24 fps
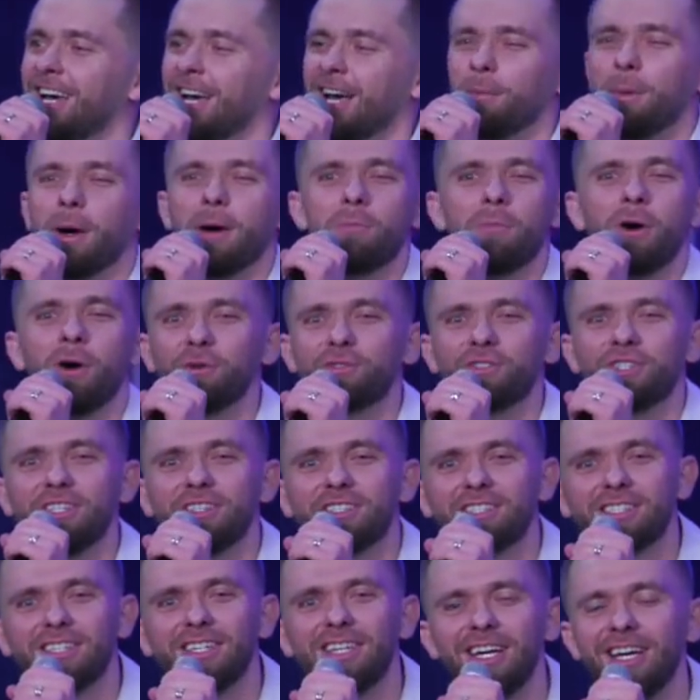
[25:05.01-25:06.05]
But
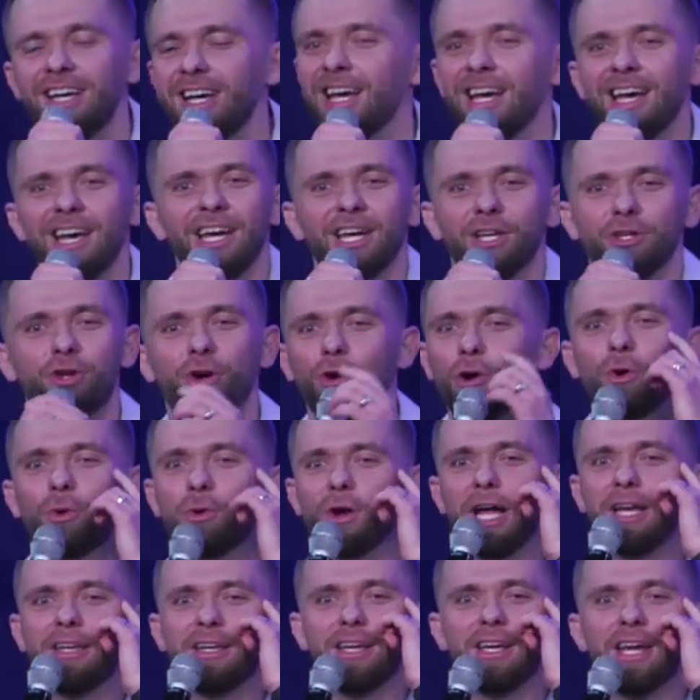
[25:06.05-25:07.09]
Moses, you
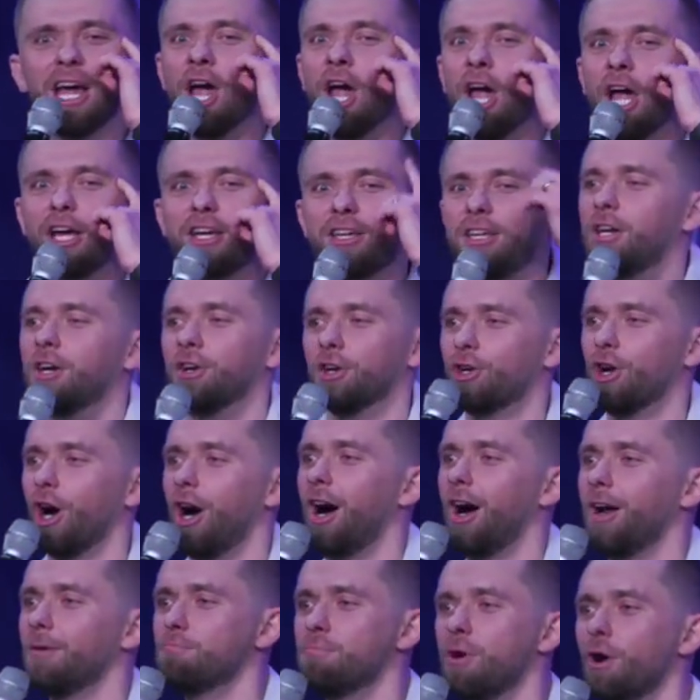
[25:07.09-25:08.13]
already hear
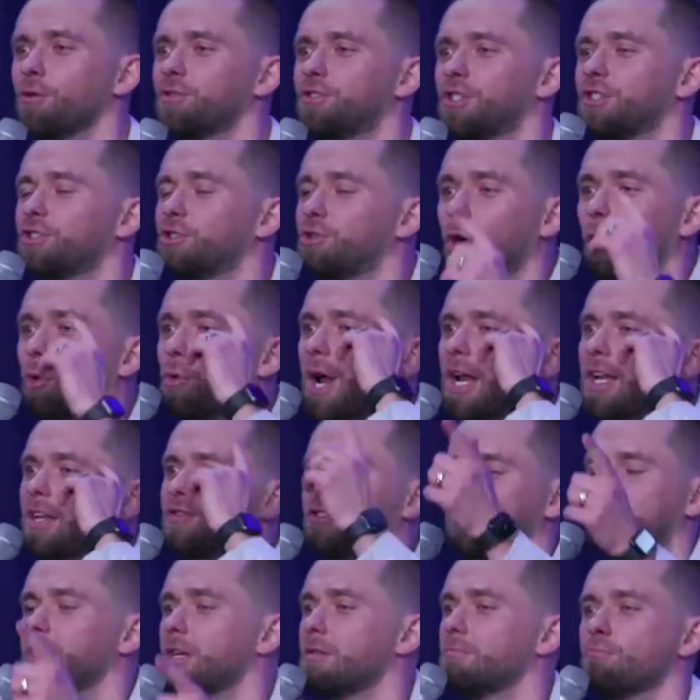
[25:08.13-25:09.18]
God. Moses, you already have
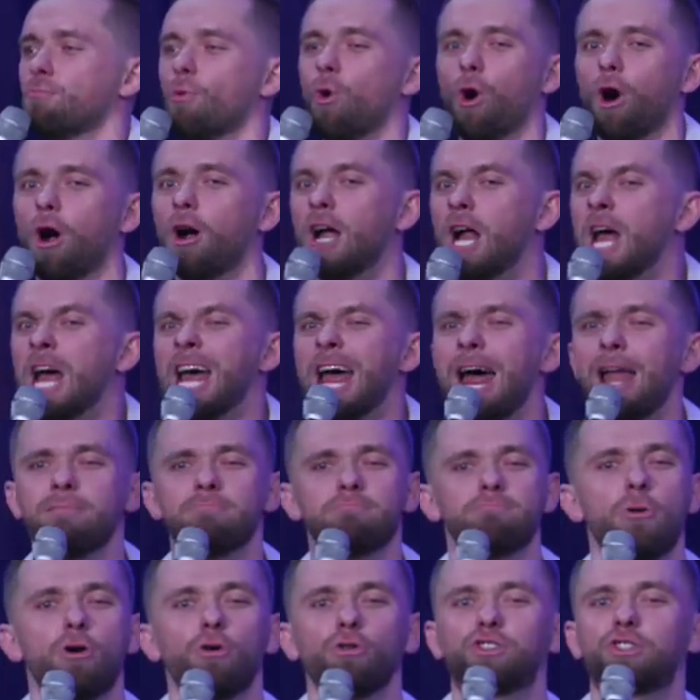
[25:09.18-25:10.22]
seen more and
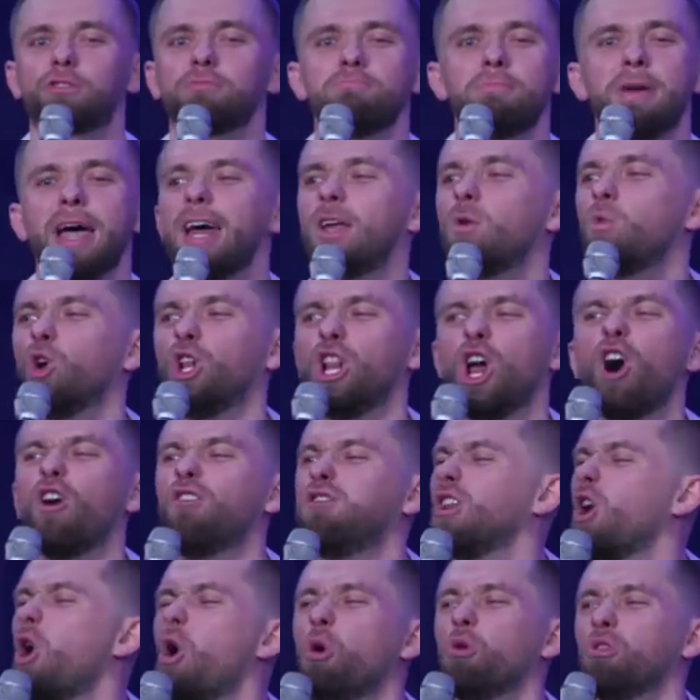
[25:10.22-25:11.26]
most men will
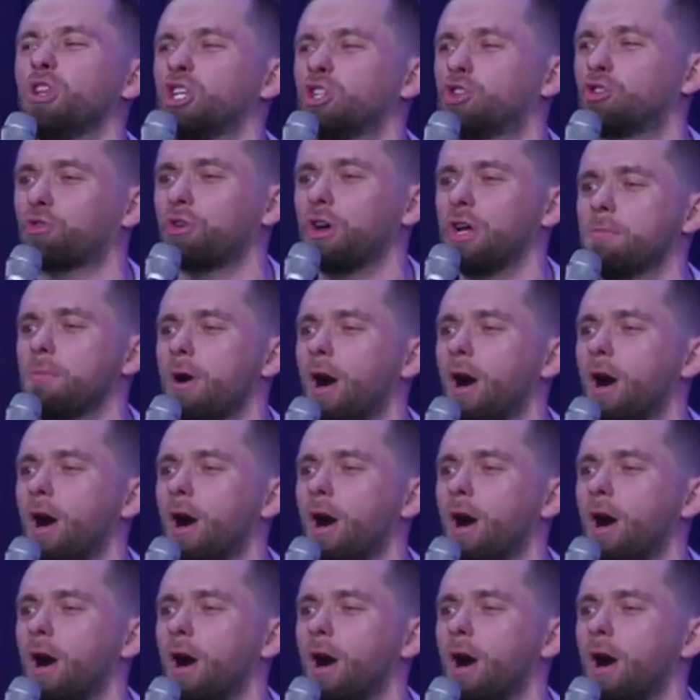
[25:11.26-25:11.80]
only dream